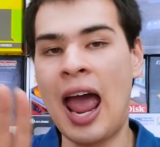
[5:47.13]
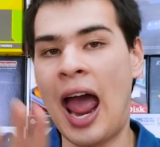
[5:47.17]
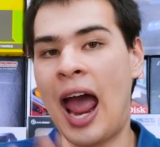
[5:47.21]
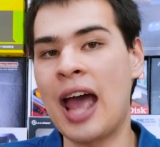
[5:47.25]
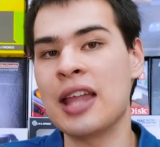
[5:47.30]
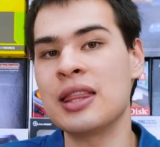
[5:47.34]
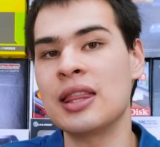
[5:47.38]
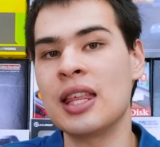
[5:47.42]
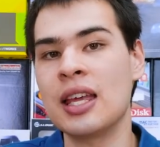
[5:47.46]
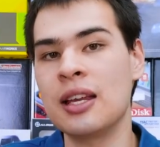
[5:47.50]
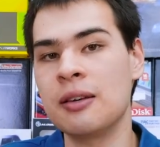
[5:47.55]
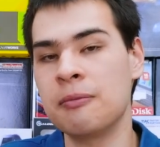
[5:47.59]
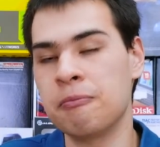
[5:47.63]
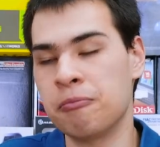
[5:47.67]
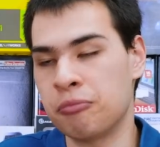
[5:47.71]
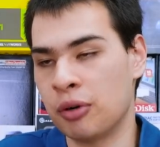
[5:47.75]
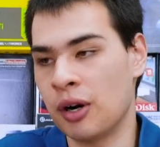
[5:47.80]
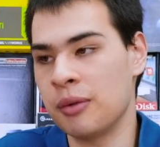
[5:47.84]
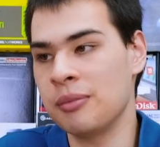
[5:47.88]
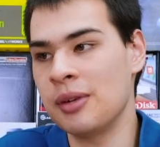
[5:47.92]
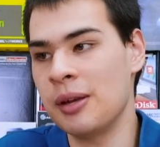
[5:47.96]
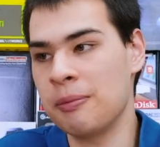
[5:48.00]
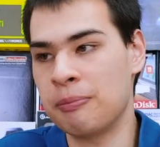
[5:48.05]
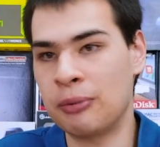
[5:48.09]
and then
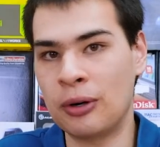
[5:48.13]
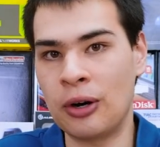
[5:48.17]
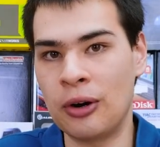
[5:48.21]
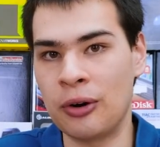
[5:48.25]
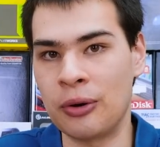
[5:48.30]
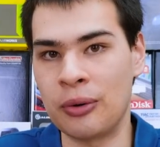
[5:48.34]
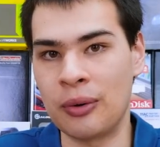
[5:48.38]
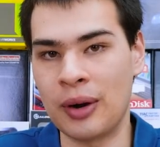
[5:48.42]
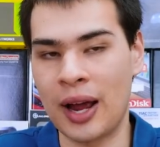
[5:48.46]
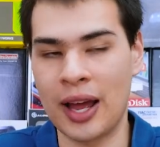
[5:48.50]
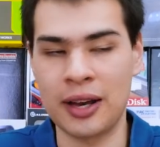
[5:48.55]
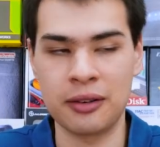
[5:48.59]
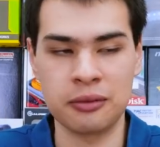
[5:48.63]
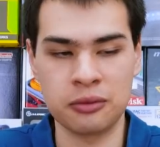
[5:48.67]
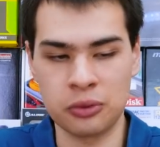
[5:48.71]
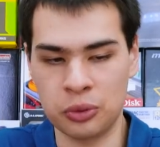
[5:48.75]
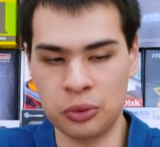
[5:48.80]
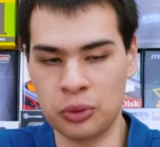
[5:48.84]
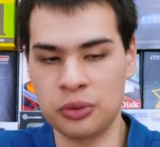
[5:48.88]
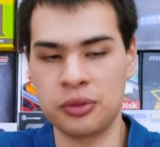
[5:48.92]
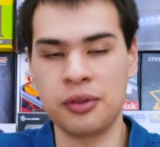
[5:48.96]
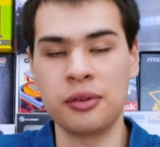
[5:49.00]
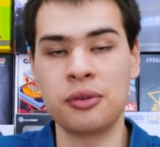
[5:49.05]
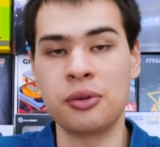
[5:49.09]
Premiere Pro, and
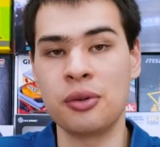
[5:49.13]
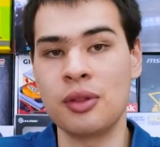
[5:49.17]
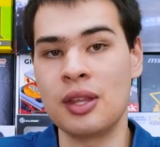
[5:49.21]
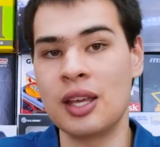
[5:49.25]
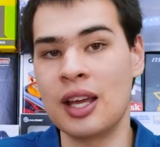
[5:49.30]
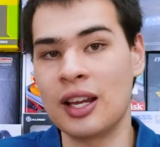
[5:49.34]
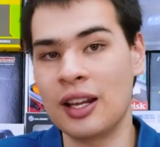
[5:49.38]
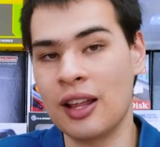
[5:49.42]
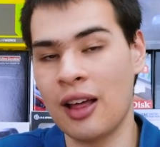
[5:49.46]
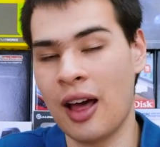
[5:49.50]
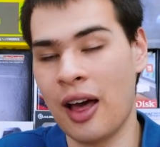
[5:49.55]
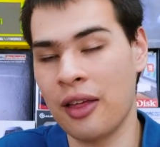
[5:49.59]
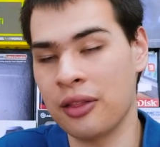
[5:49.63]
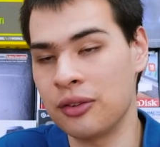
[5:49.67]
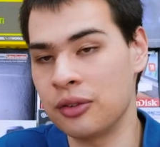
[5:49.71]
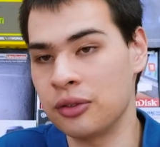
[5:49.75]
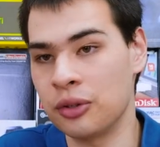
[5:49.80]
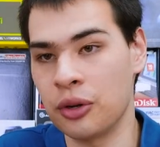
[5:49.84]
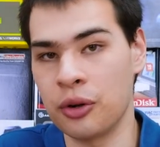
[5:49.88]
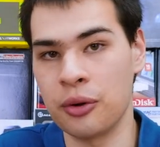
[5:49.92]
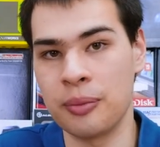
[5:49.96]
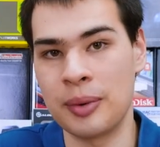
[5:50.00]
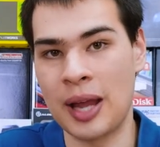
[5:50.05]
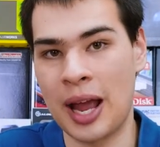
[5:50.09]
also to the other
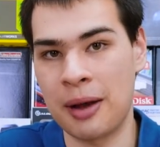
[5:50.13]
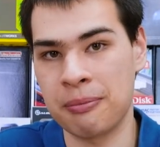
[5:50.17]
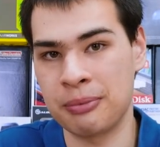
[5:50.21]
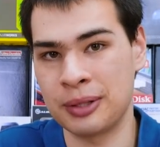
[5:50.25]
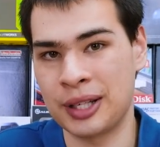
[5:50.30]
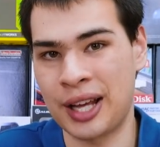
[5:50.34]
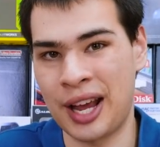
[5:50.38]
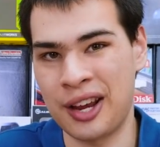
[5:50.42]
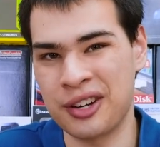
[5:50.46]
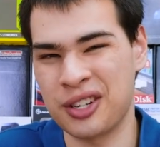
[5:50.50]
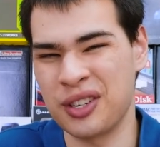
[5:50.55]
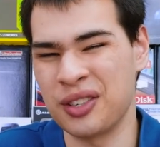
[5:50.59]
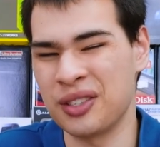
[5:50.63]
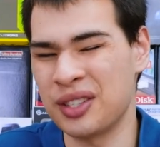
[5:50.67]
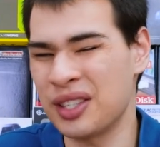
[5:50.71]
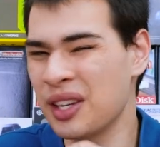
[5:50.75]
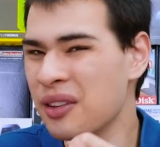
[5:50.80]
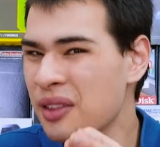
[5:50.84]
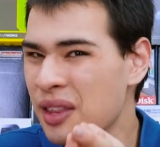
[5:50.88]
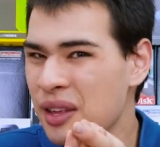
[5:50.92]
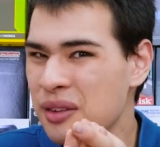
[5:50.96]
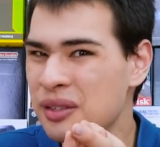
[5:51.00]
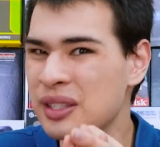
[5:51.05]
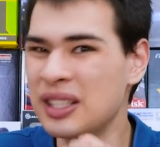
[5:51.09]
Adobe applications, so
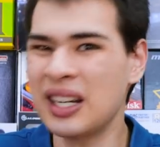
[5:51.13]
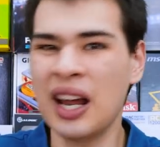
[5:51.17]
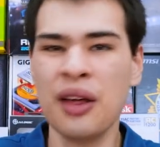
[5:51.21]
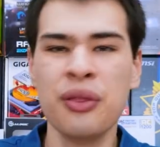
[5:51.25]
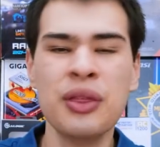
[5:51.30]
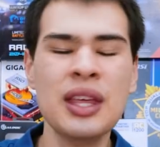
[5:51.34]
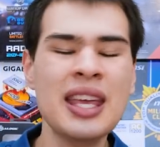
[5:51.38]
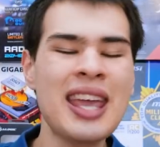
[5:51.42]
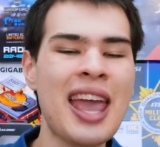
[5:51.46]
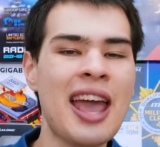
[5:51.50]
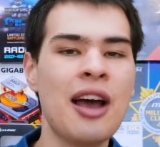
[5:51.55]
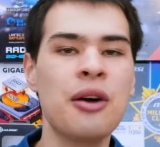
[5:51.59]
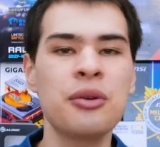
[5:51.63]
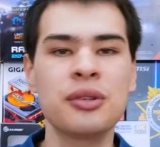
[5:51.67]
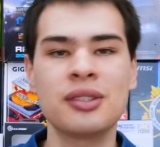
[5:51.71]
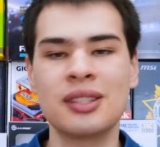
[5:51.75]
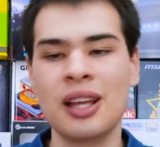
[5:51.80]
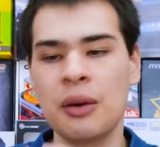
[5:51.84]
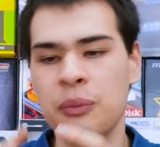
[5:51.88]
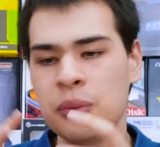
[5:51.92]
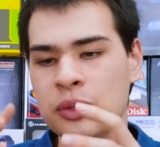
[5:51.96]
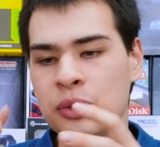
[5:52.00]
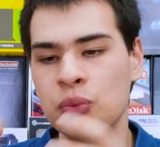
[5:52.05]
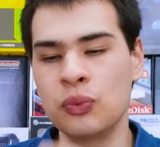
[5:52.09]
there's nothing else
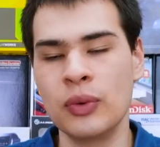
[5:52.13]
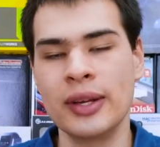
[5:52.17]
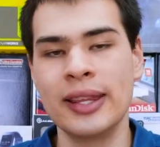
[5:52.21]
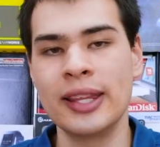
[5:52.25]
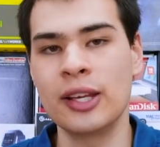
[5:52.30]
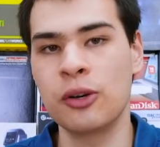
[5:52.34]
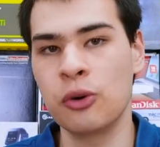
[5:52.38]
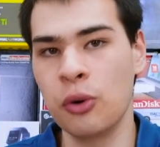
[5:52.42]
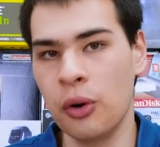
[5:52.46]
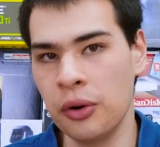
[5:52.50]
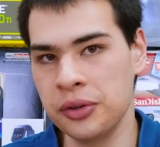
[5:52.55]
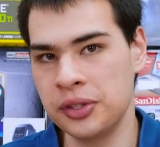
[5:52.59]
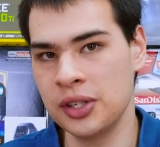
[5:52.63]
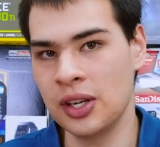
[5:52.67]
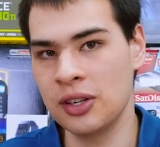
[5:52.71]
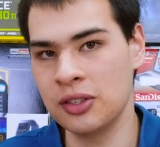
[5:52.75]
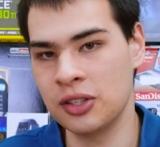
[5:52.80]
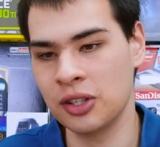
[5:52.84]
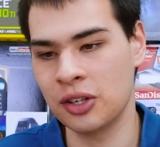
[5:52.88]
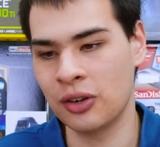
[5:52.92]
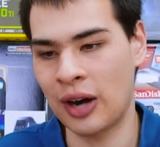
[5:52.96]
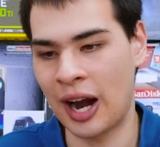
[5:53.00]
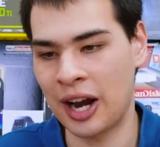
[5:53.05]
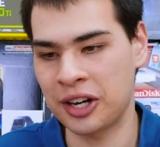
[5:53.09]
that was really causing it
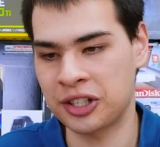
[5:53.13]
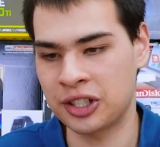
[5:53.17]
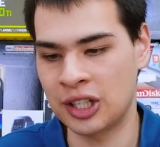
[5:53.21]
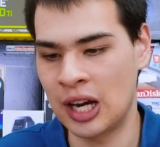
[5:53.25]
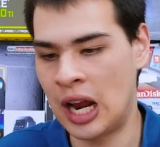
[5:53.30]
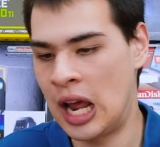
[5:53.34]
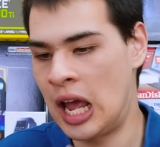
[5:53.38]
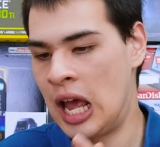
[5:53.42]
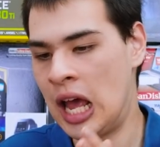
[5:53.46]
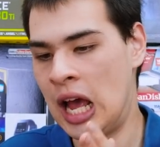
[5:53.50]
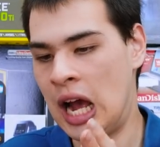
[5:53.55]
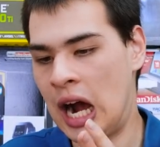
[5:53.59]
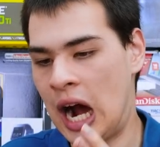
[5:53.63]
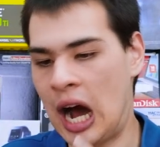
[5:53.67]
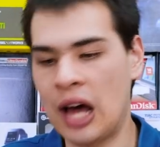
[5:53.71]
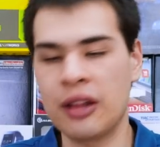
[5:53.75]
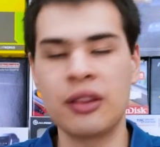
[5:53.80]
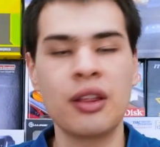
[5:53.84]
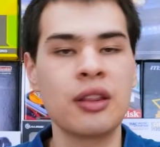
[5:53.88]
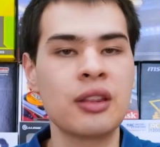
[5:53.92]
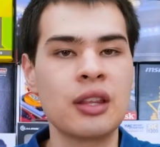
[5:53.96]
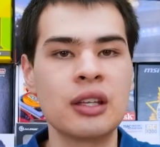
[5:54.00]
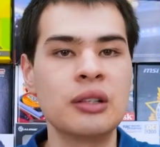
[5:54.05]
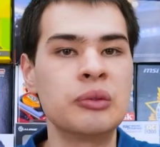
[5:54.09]
to crash
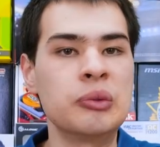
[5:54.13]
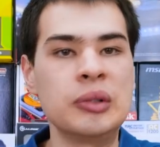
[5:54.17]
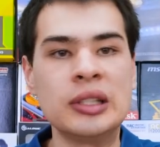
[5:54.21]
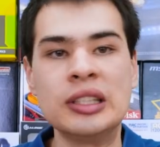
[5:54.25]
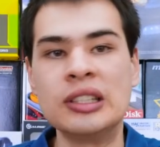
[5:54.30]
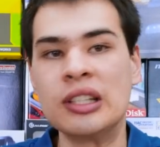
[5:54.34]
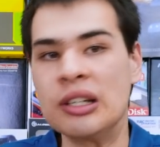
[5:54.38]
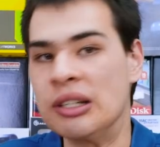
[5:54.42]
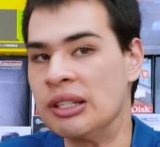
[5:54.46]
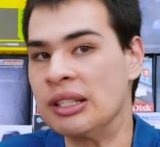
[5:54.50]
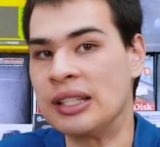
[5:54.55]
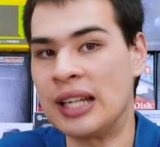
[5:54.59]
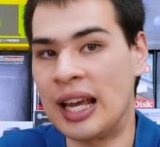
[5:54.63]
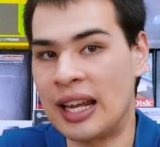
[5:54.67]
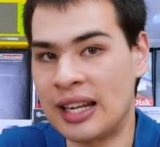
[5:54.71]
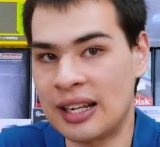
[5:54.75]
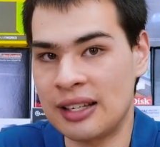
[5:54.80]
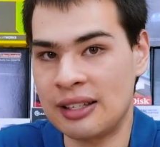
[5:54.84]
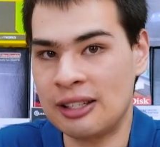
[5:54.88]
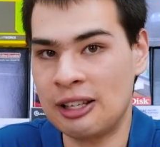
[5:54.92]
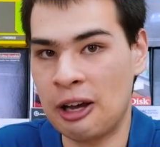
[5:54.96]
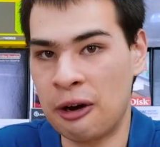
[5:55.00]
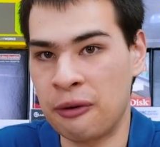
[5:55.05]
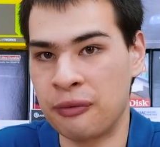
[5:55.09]
other than Windows 10
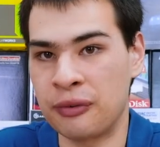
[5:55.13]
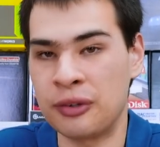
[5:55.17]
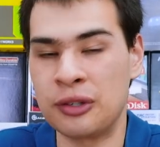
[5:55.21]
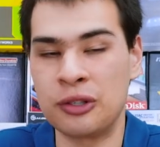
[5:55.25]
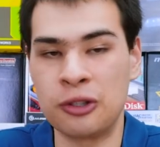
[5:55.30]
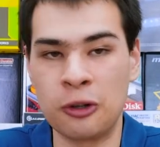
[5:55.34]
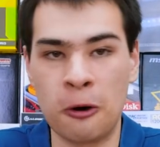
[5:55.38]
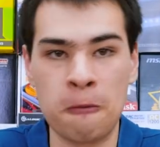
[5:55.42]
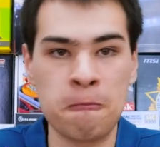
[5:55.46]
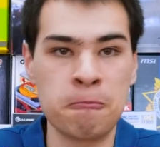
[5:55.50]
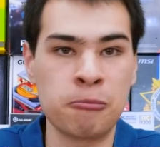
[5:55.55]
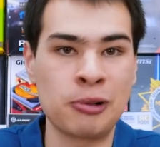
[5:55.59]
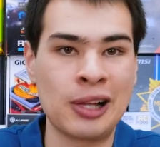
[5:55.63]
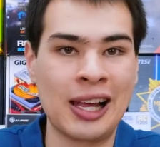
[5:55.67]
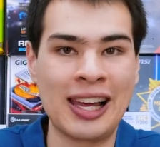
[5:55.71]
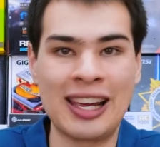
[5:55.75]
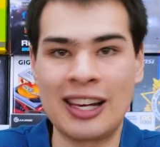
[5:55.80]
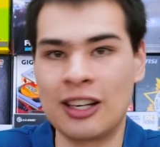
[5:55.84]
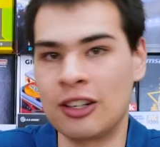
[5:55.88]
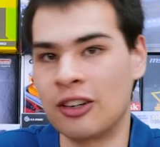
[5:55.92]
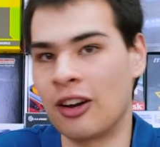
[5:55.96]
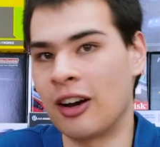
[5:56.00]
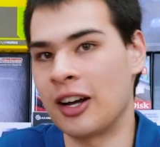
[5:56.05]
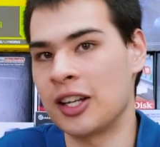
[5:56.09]
itself and not
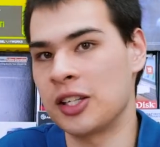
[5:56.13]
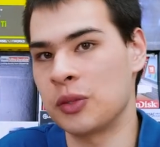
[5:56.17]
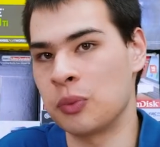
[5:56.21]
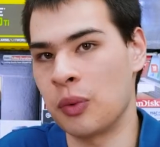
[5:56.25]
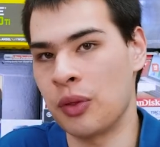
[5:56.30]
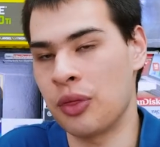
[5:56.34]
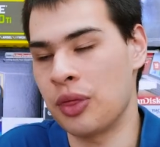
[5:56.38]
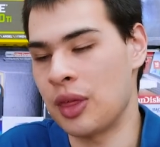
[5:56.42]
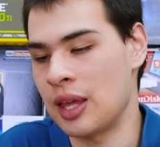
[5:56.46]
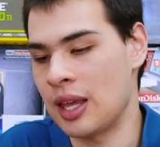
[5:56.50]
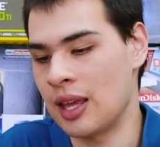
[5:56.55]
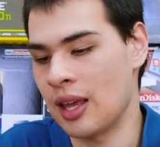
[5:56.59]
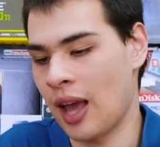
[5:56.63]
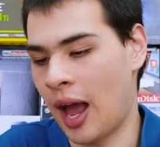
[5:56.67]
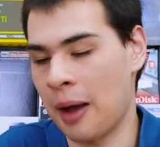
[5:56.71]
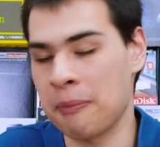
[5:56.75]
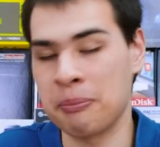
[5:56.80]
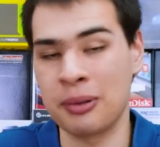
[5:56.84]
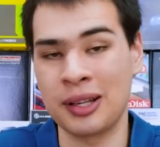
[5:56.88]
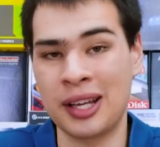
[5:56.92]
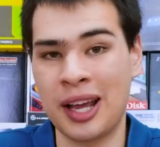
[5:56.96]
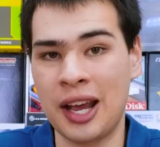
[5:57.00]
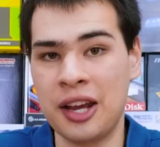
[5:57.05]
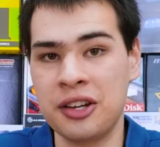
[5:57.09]
playing nice with the
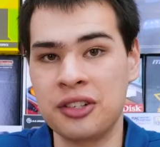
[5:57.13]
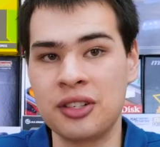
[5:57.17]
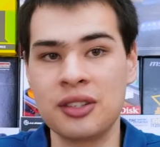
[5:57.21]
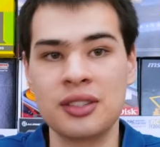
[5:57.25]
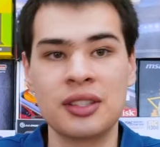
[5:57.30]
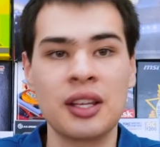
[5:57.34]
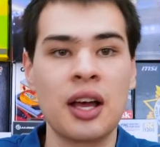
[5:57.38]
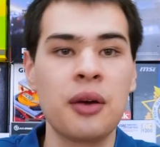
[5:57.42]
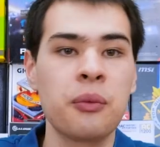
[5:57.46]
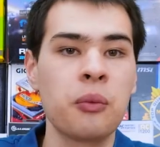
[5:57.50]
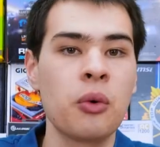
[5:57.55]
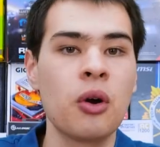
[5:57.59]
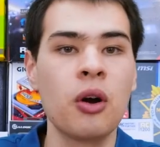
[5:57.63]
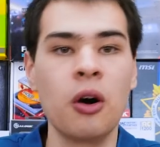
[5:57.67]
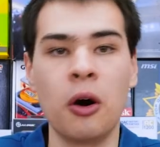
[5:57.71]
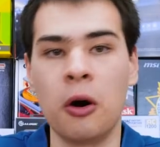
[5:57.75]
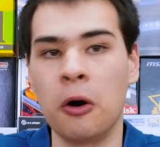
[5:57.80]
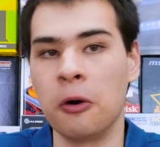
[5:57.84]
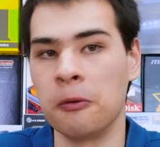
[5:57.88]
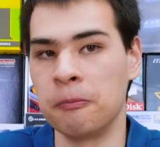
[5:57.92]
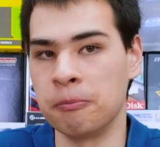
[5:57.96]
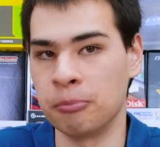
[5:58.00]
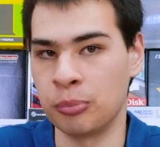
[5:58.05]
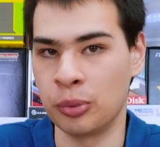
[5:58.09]
applications that were
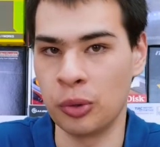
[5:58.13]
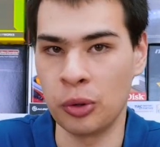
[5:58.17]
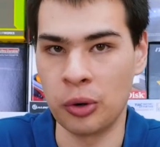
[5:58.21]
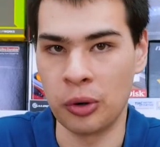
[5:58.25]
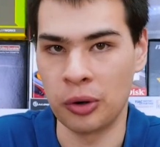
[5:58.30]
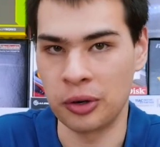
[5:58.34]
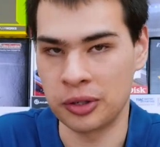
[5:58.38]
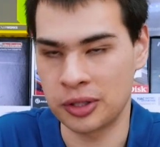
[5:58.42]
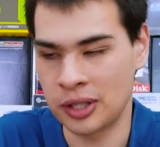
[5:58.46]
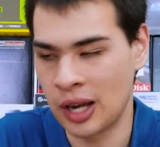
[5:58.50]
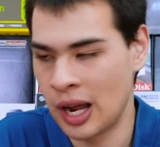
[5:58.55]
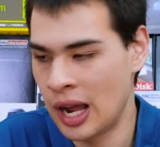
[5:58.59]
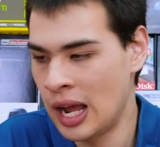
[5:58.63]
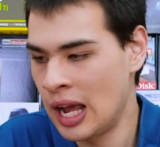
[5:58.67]
on board.